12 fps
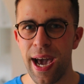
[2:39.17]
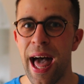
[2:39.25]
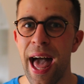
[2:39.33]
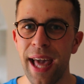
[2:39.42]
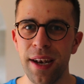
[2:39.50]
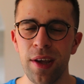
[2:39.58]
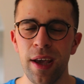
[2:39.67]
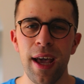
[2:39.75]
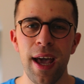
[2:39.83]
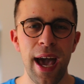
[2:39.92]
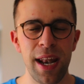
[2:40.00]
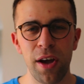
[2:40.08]
ahead.
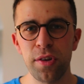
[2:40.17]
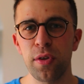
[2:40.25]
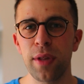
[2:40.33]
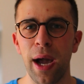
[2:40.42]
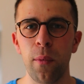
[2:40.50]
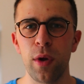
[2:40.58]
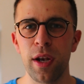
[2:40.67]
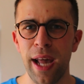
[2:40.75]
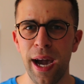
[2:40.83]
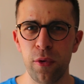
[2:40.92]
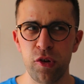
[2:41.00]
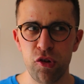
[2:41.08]
And I do that with
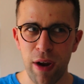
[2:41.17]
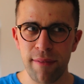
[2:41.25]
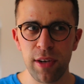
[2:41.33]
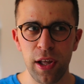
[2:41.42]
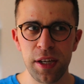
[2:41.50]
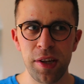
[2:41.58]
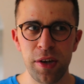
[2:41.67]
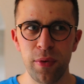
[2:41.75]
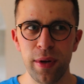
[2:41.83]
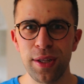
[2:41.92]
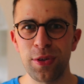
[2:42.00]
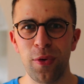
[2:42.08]
now travel
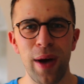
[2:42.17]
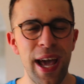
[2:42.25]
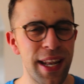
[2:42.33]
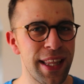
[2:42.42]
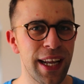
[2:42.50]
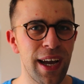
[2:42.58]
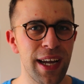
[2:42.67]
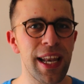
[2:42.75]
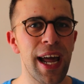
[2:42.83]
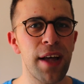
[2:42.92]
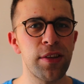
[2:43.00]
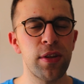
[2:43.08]
itineraries or anything like
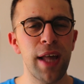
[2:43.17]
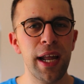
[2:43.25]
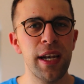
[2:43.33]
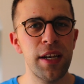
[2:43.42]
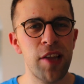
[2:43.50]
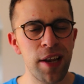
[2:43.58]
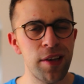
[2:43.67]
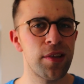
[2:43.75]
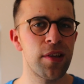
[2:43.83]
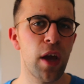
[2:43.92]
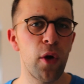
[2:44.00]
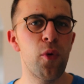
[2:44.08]
that. So that
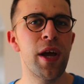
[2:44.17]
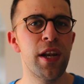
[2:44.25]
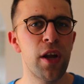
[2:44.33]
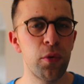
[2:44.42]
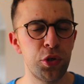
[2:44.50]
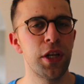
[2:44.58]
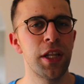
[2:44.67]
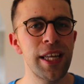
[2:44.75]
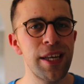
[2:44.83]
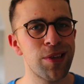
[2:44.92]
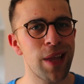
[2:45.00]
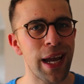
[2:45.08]
tends to go in Notion
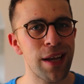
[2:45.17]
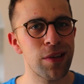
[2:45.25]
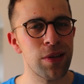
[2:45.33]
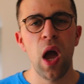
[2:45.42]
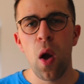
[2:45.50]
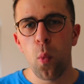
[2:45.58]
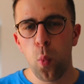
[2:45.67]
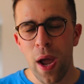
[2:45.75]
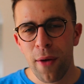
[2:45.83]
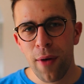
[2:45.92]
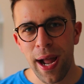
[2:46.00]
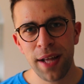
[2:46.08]
these days.
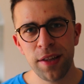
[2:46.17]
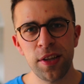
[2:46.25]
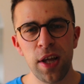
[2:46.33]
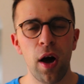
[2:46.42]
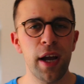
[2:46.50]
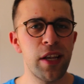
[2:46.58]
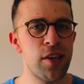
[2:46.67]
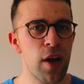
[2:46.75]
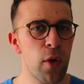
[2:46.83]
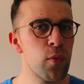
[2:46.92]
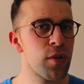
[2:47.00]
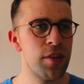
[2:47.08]
Whereas I
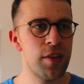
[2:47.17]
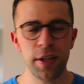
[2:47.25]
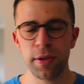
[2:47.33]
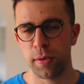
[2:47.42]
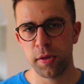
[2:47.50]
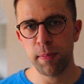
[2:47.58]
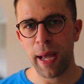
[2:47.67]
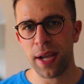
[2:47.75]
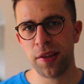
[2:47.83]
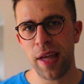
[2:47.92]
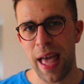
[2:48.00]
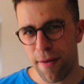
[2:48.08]
don't
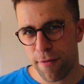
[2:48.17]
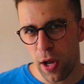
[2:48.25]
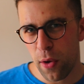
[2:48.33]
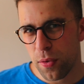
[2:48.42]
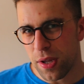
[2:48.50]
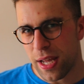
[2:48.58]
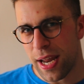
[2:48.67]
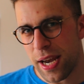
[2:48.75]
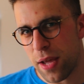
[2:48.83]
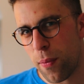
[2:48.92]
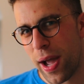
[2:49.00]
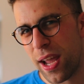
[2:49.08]
disrespect Evernote in
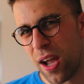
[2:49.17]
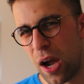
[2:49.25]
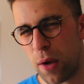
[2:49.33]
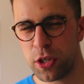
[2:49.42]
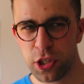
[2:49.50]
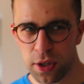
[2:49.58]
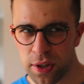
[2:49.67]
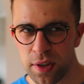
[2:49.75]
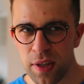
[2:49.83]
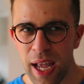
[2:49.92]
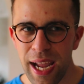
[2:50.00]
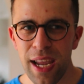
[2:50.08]
any way. I would just
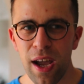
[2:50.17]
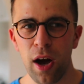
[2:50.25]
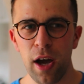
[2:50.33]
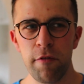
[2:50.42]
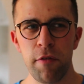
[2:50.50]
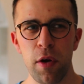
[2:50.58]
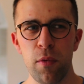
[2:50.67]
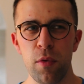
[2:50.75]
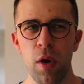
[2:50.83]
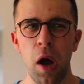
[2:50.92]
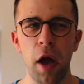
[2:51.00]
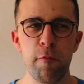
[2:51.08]
say
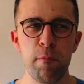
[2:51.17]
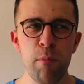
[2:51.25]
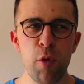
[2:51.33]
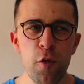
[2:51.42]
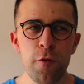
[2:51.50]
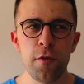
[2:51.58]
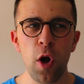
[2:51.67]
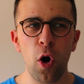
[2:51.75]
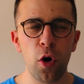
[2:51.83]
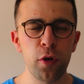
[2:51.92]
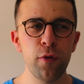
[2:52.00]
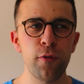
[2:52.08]
I've moved
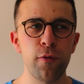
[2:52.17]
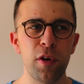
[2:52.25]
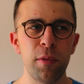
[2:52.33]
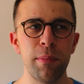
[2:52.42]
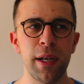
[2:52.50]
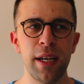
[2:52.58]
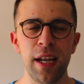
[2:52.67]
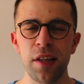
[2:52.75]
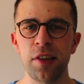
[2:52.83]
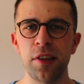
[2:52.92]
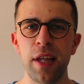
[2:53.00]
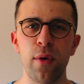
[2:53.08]
on from
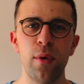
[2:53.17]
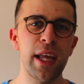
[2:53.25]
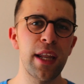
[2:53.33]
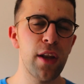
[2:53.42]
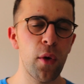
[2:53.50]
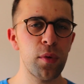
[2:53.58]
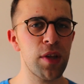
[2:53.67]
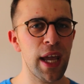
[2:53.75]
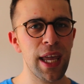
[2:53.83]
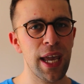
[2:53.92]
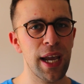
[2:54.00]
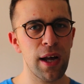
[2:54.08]
necessarily
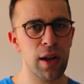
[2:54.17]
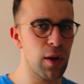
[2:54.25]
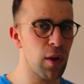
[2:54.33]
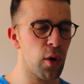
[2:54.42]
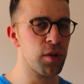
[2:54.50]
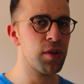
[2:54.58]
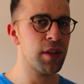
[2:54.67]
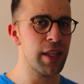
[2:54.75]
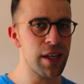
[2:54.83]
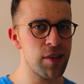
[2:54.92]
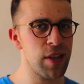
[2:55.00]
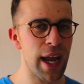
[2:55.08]
note-taking a lot
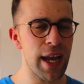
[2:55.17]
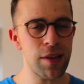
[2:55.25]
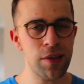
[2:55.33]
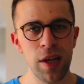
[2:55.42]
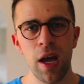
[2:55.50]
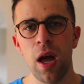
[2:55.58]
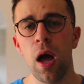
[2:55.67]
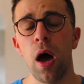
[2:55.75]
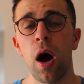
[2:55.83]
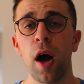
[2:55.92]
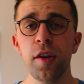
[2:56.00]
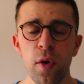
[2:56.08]
these days.
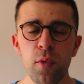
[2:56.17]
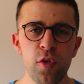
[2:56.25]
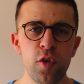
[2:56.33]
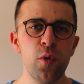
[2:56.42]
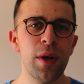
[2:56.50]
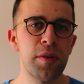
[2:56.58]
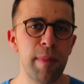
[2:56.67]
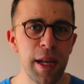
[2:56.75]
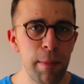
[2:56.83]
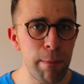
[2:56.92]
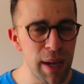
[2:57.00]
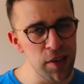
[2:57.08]
I don't do as
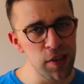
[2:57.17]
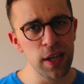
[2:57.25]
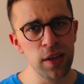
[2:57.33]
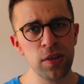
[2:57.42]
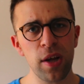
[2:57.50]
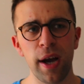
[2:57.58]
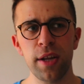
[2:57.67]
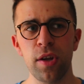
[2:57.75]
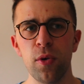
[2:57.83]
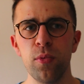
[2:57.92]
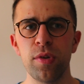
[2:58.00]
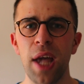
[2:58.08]
many meetings, I
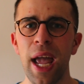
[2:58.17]
don't